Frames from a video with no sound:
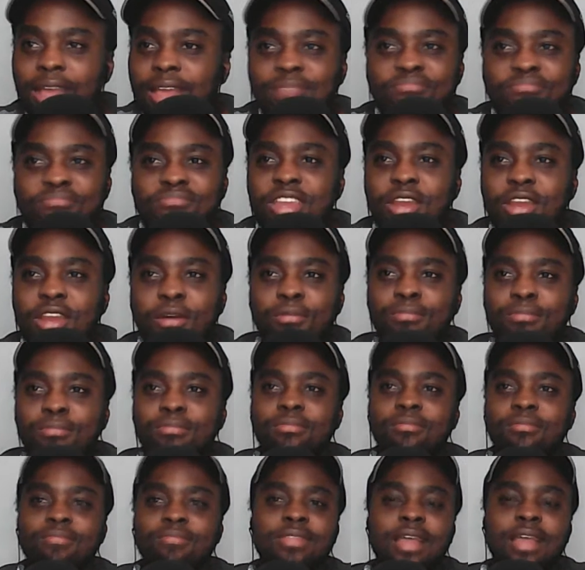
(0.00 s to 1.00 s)
He
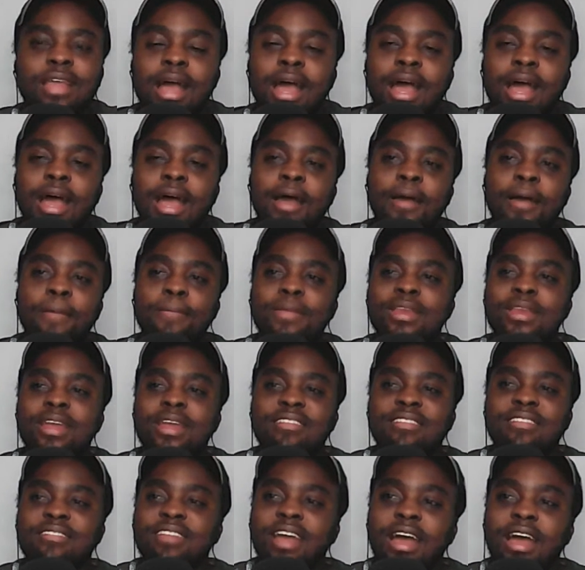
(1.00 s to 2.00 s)

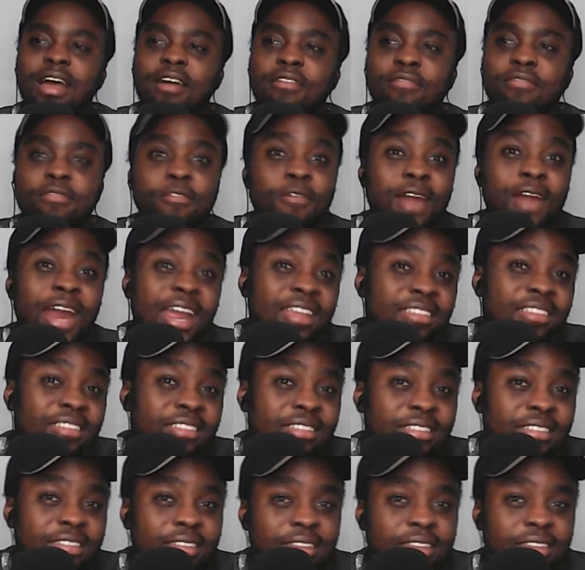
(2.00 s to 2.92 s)
doesn't have Rice.